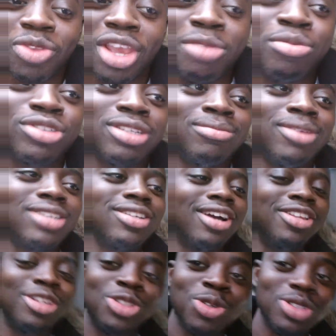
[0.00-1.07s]
He put some next
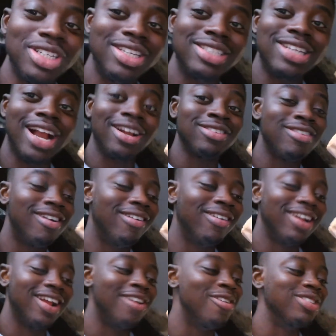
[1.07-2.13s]
onion sauce in this yakitori
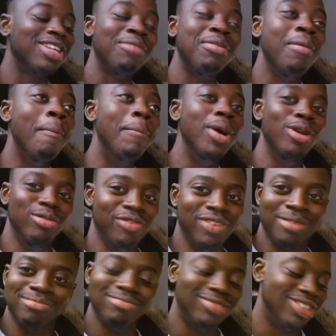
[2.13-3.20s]
one. I know it's going to be boom,
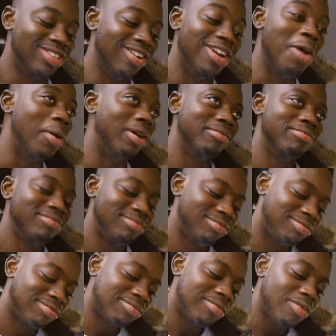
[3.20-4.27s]
fam. Just know it.
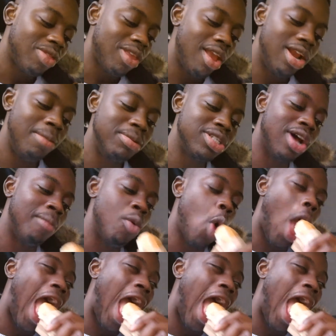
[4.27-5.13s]
Give me some.